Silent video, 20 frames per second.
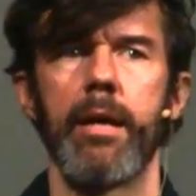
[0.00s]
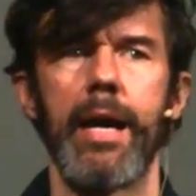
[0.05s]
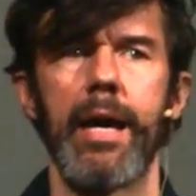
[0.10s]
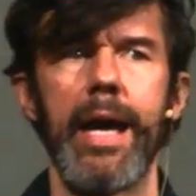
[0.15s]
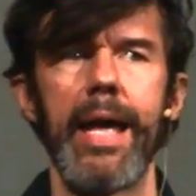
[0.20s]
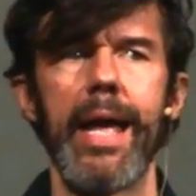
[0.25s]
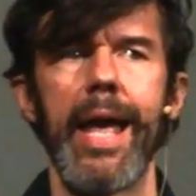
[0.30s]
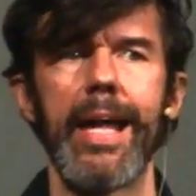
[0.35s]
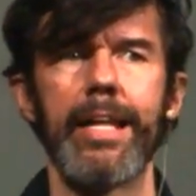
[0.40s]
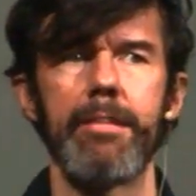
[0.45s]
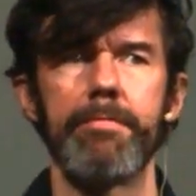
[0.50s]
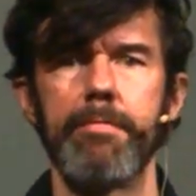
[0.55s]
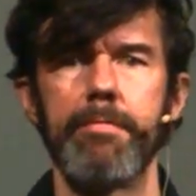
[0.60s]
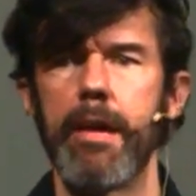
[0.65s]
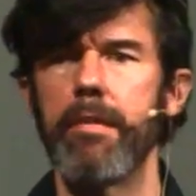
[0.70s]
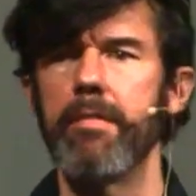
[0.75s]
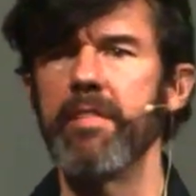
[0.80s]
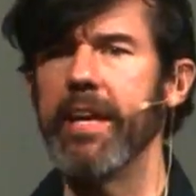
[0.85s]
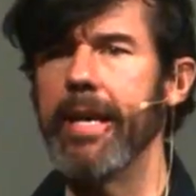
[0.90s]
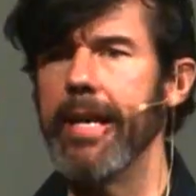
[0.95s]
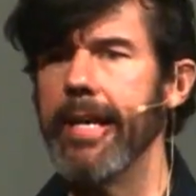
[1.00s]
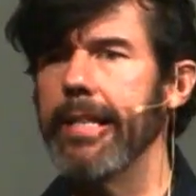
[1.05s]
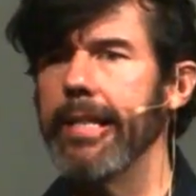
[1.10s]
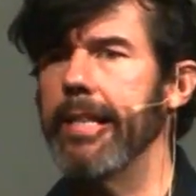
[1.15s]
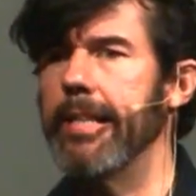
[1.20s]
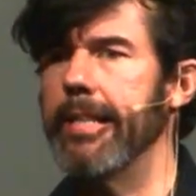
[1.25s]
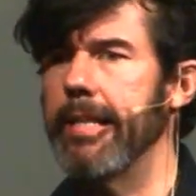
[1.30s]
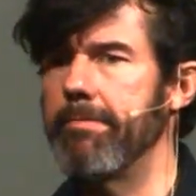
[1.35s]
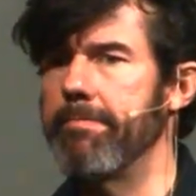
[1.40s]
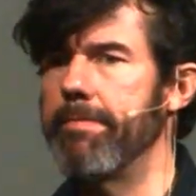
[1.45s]
I had very
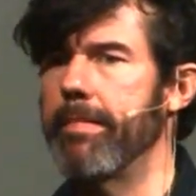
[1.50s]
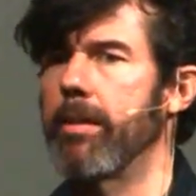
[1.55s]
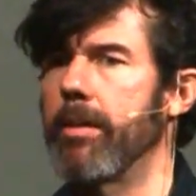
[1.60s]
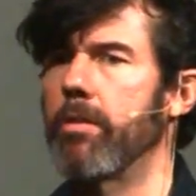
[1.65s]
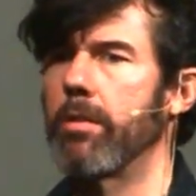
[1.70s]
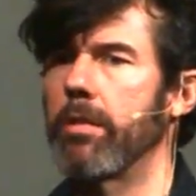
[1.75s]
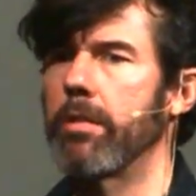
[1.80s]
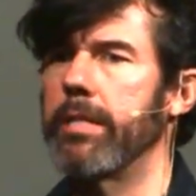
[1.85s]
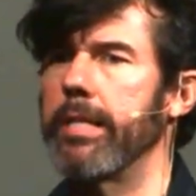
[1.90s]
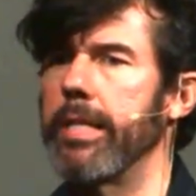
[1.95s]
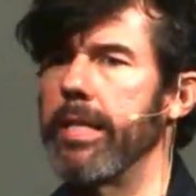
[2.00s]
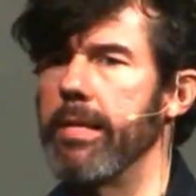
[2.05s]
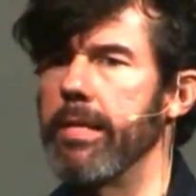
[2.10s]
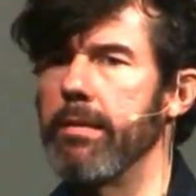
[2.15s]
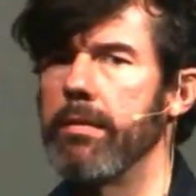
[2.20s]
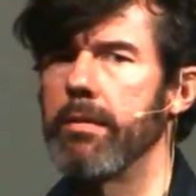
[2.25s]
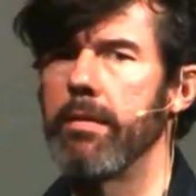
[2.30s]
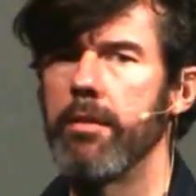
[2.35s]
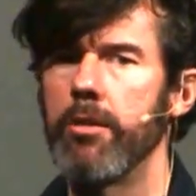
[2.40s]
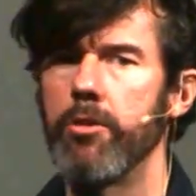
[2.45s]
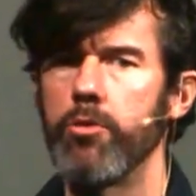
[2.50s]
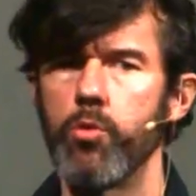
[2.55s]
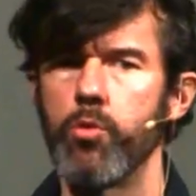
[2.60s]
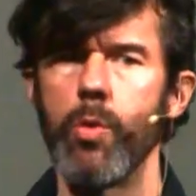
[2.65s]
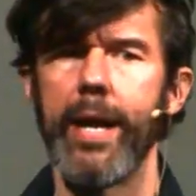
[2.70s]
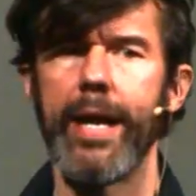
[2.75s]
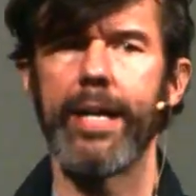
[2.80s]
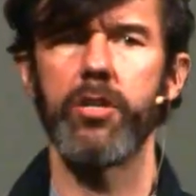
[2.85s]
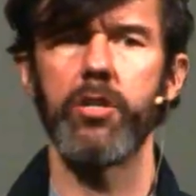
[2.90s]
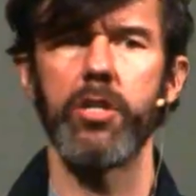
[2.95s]
little difficulty
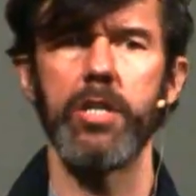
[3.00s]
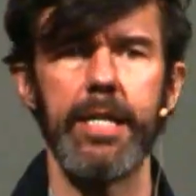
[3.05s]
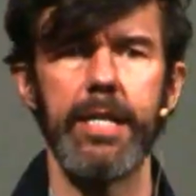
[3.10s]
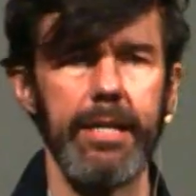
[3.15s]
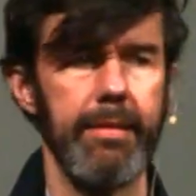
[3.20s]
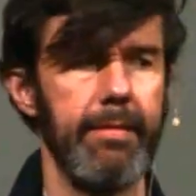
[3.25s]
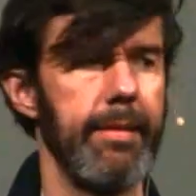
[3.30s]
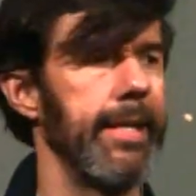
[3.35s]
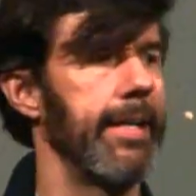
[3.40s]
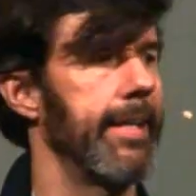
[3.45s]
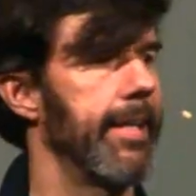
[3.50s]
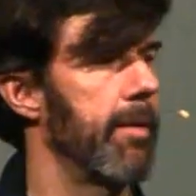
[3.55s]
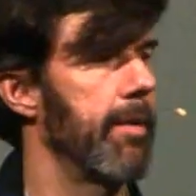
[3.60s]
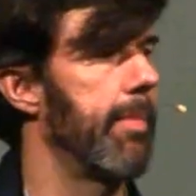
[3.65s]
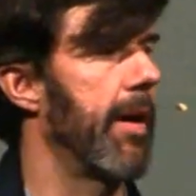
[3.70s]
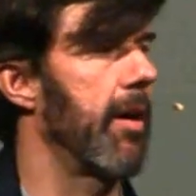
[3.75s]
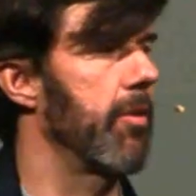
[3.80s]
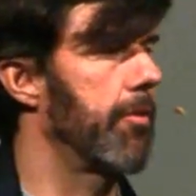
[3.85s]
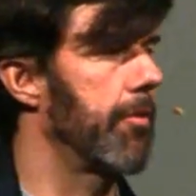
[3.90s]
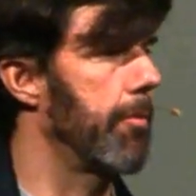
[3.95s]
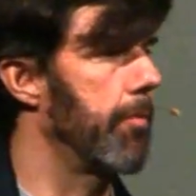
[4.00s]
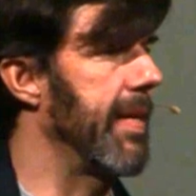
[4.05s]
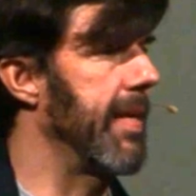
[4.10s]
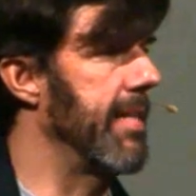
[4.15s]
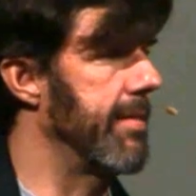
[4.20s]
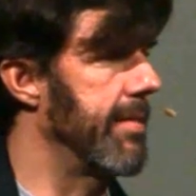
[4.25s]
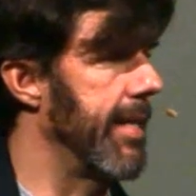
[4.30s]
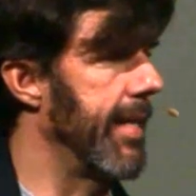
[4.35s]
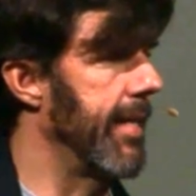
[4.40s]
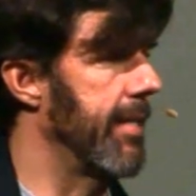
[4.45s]
to actually think about three
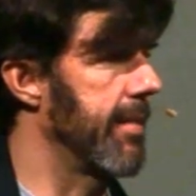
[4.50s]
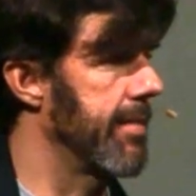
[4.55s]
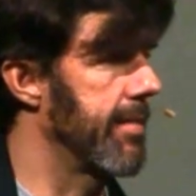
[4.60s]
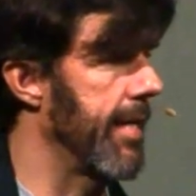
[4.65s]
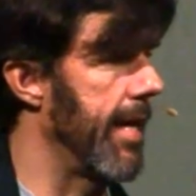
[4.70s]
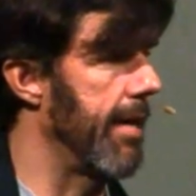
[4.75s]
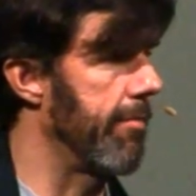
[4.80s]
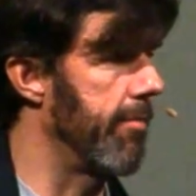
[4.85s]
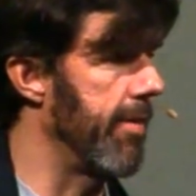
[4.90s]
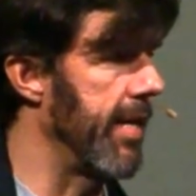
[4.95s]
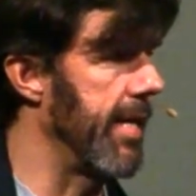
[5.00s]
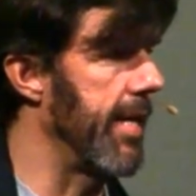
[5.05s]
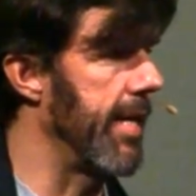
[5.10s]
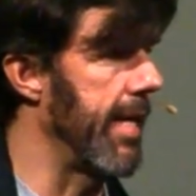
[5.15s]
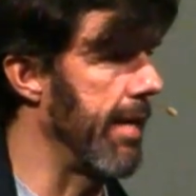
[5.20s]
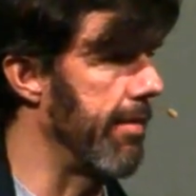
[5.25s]
things every,